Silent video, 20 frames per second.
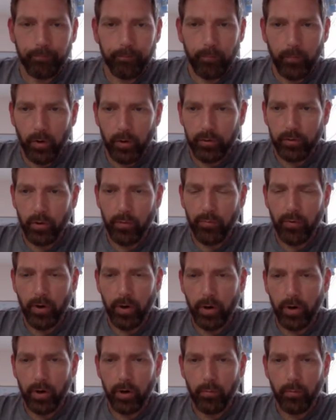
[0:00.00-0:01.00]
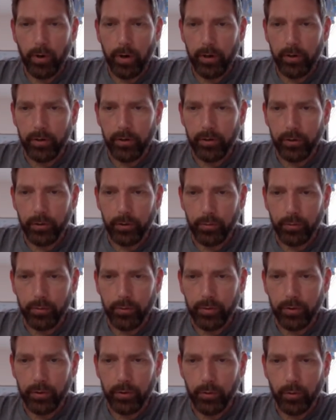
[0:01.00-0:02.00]
So for here, we can just use
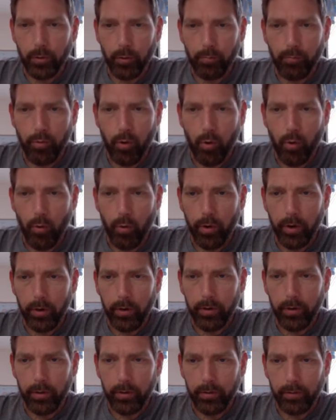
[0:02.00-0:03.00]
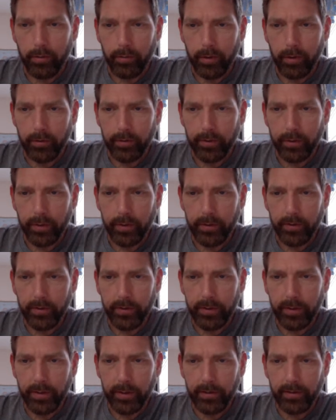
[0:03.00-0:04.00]
0. Looks like a
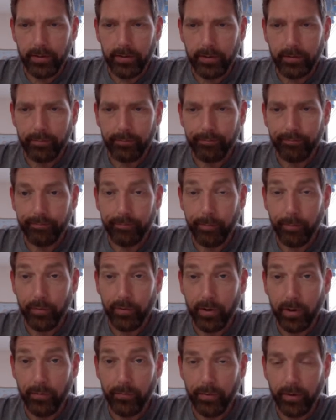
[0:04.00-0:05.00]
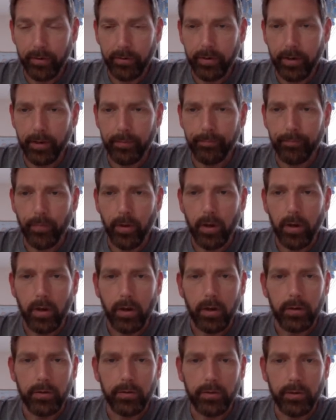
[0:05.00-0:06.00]
6. Try to fix that.
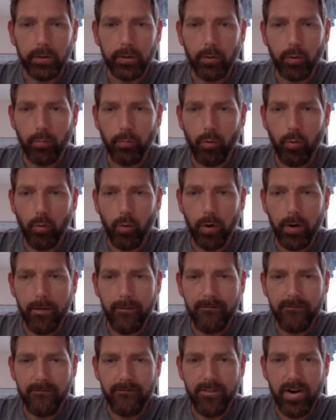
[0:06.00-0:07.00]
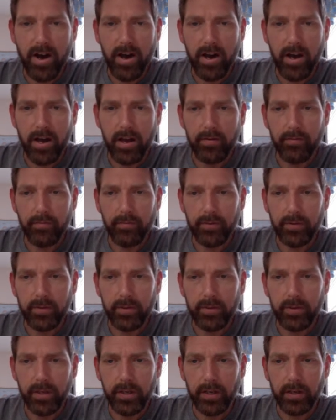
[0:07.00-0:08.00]

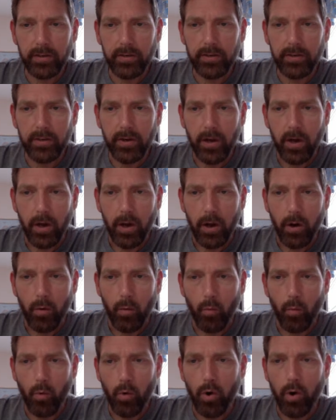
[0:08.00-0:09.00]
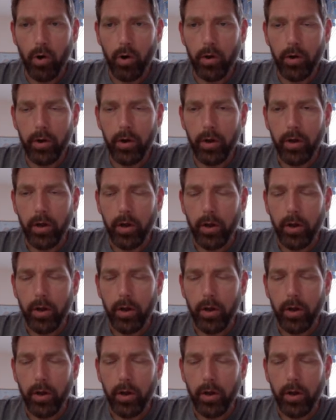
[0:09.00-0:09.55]
0.561 1.